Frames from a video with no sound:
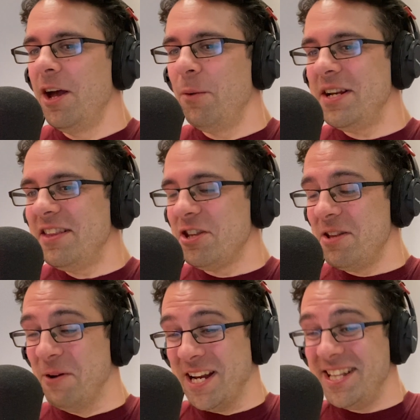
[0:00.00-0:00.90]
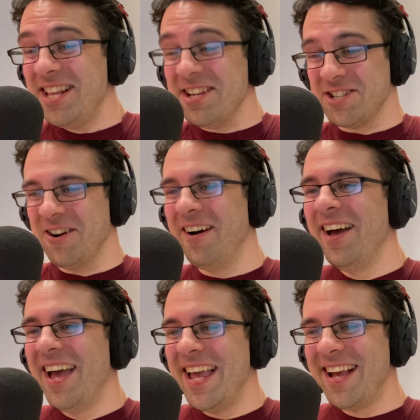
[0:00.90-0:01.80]
When he did the shot,
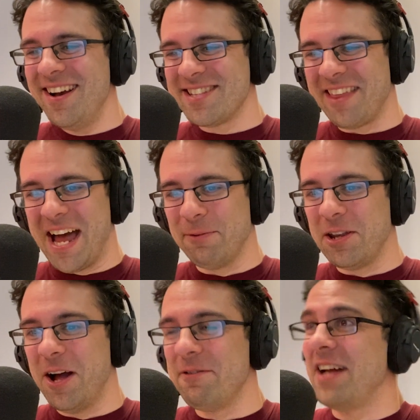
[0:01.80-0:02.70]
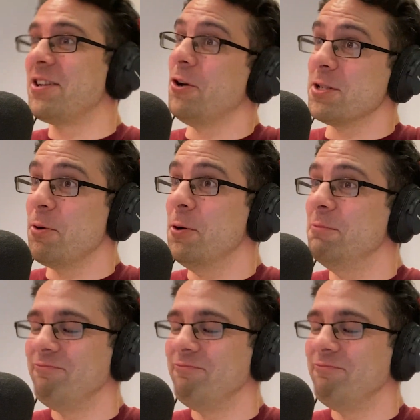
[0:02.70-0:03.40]
he cut his other hand with a knife and had to go to hospital.